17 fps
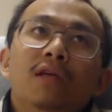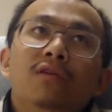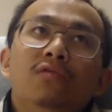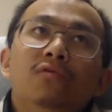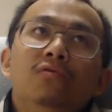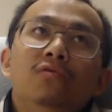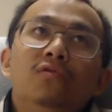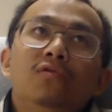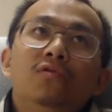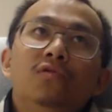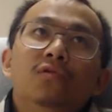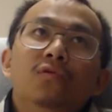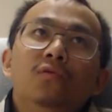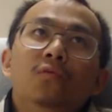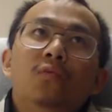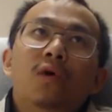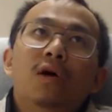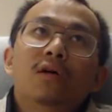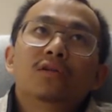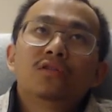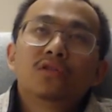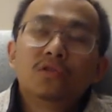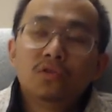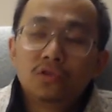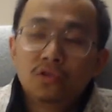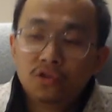you
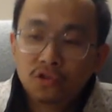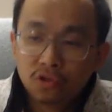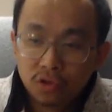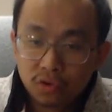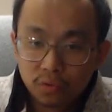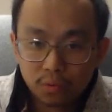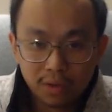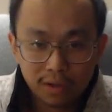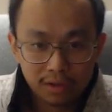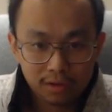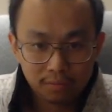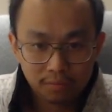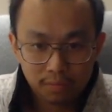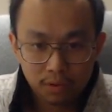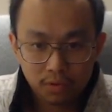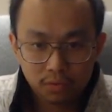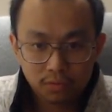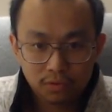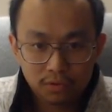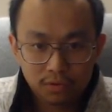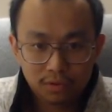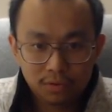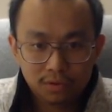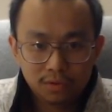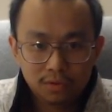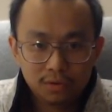should want the most
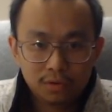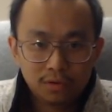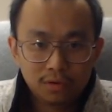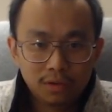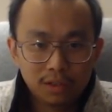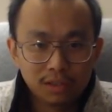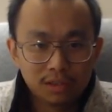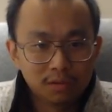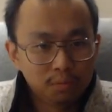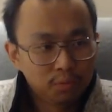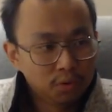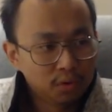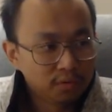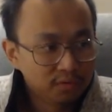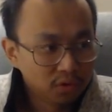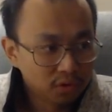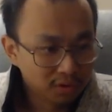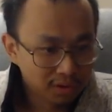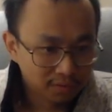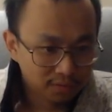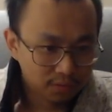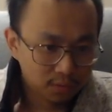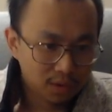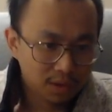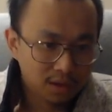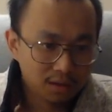is to prove yourself
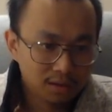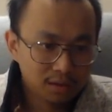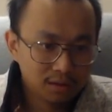wrong.